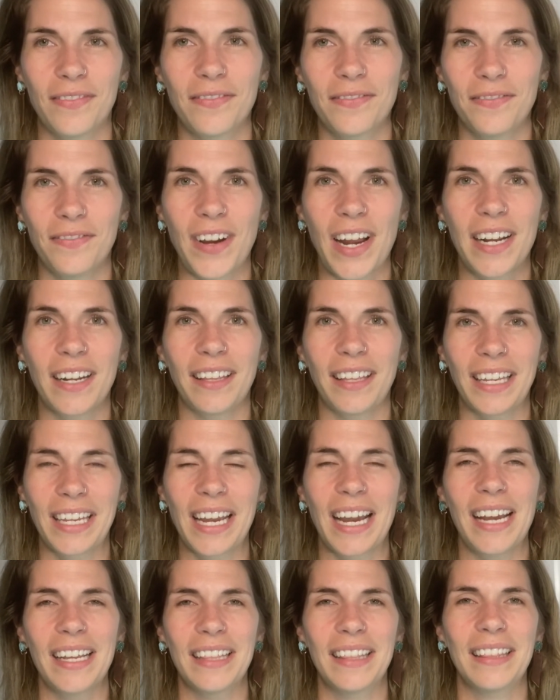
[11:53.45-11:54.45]
finally
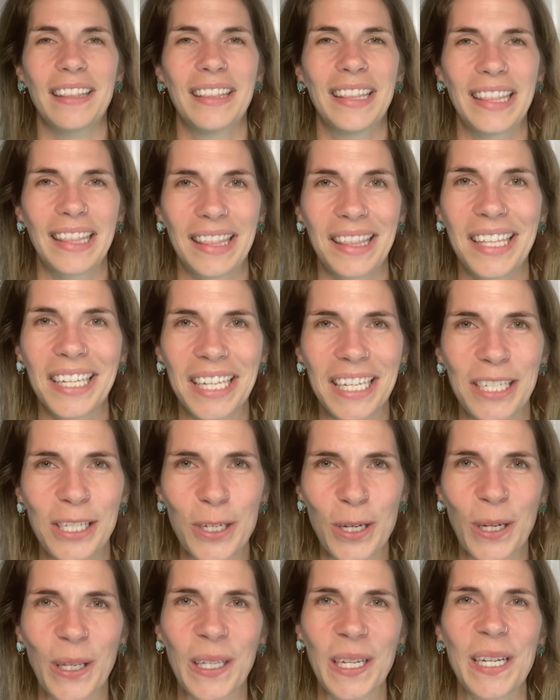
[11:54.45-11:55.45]
gotten the
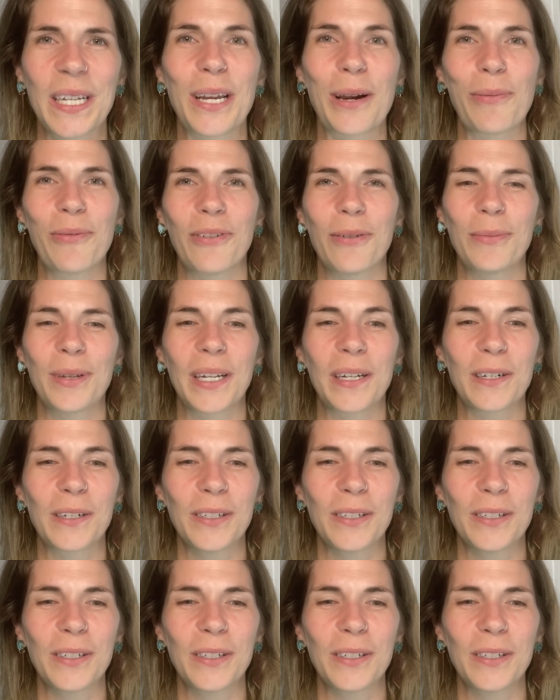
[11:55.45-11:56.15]
kitchen cleaned up from dinner.